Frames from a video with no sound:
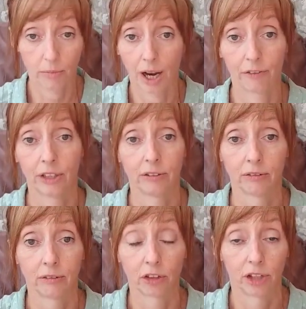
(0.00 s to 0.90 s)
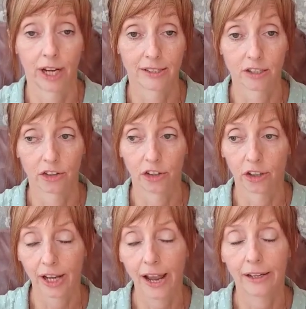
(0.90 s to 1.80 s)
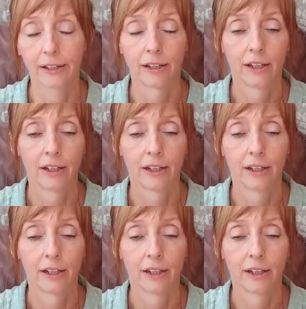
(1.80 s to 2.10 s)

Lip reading: having created on your cake.